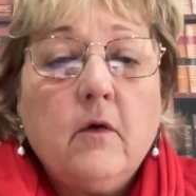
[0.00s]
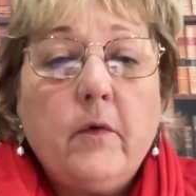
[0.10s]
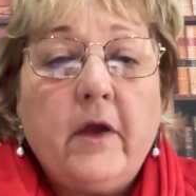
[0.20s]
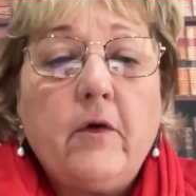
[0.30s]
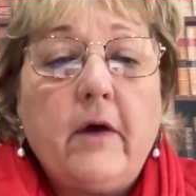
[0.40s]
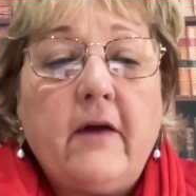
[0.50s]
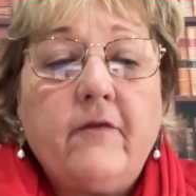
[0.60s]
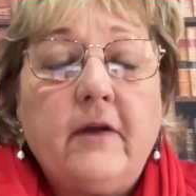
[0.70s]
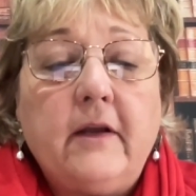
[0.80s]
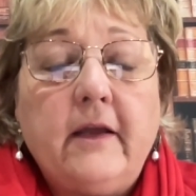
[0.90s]
where you
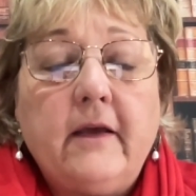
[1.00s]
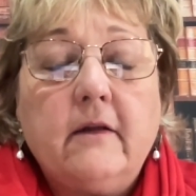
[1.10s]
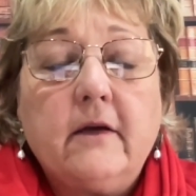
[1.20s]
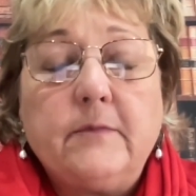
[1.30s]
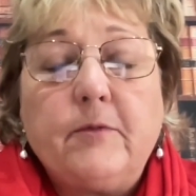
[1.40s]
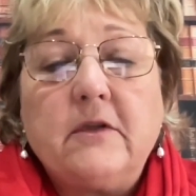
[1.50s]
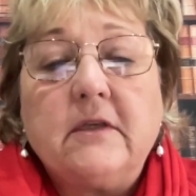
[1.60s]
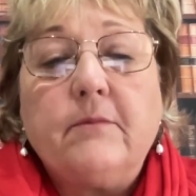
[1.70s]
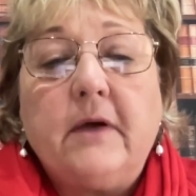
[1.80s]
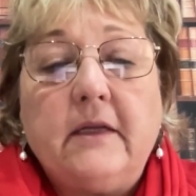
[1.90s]
have a legal
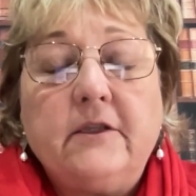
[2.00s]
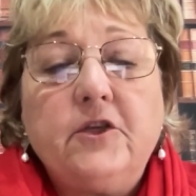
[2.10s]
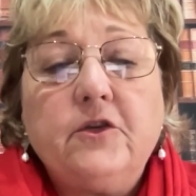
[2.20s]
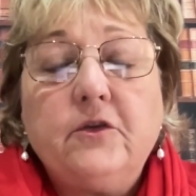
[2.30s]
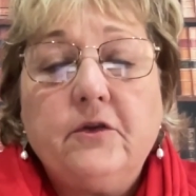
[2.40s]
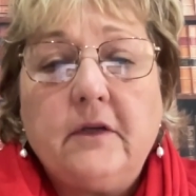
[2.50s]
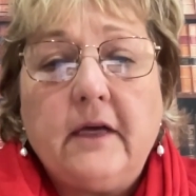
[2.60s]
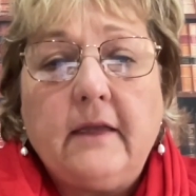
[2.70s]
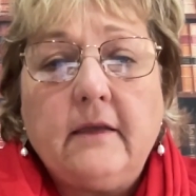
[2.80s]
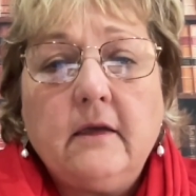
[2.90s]
responsibility to do
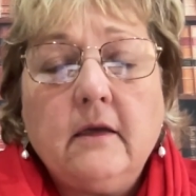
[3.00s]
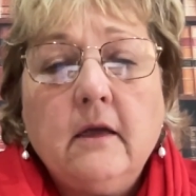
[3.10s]
that.